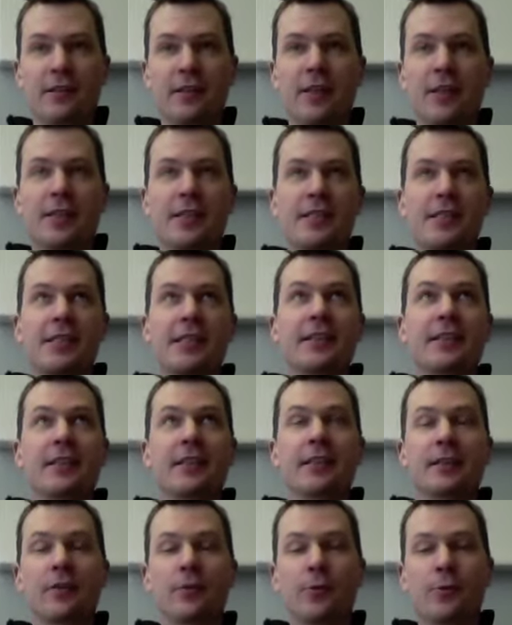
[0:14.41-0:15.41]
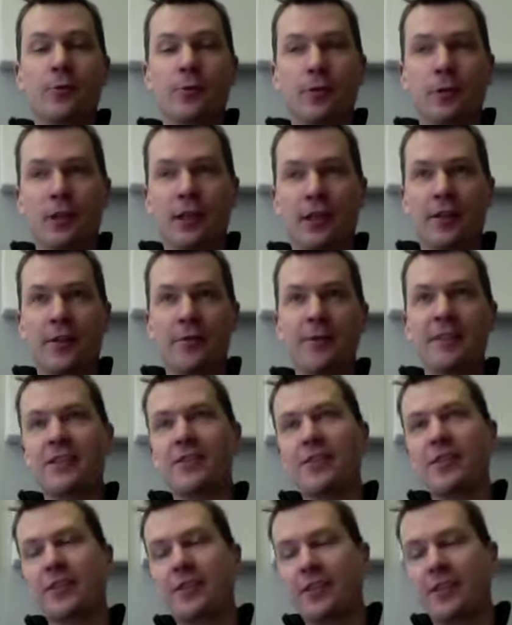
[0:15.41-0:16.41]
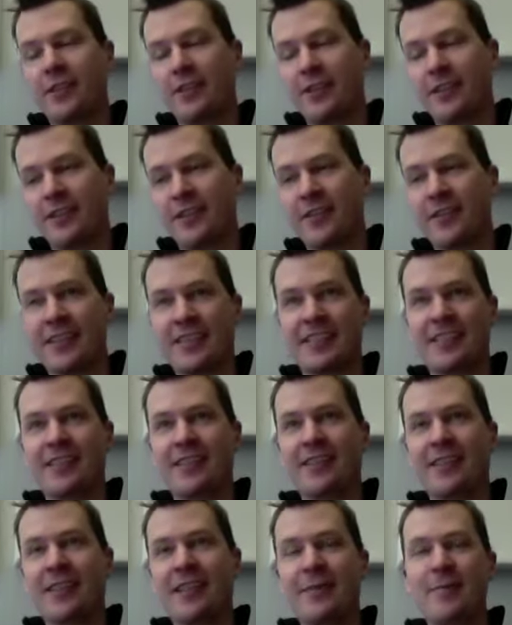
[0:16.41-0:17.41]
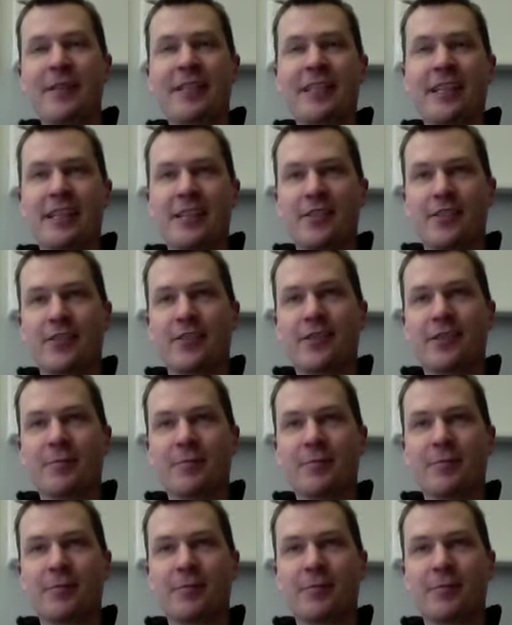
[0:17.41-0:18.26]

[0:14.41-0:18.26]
The CTE tool with certain limitations,